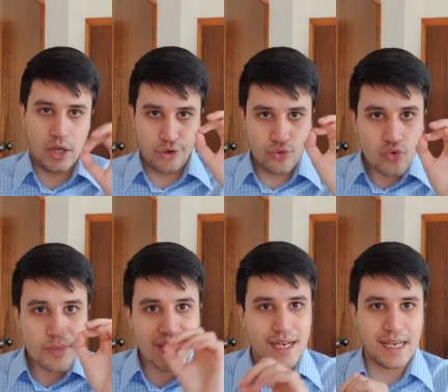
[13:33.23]

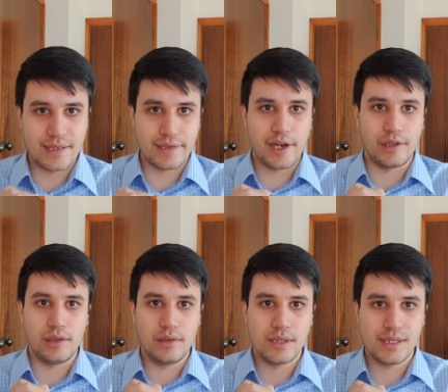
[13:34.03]
Rumi in exile
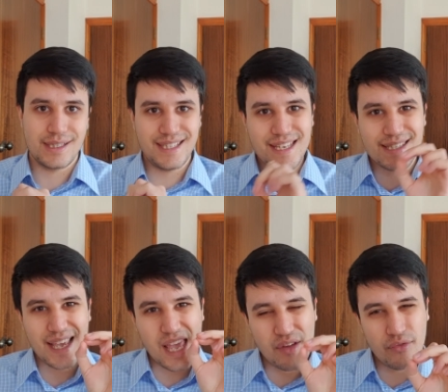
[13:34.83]
sees
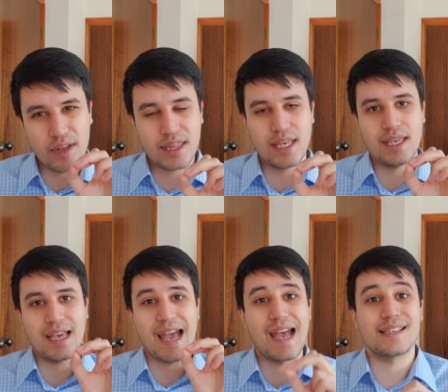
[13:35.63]
everything
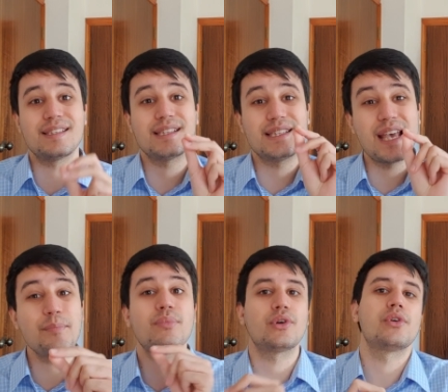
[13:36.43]
as
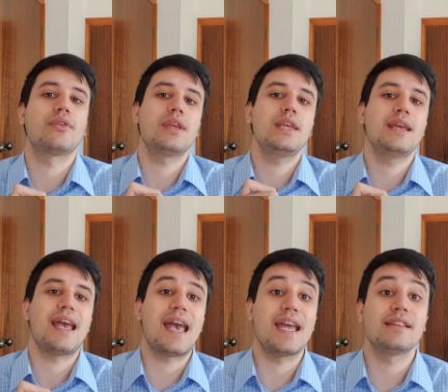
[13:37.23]
temporary
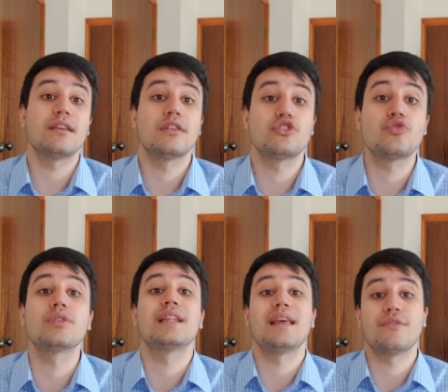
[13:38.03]
and
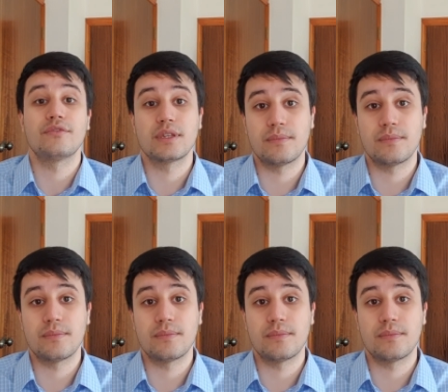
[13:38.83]
short-lived.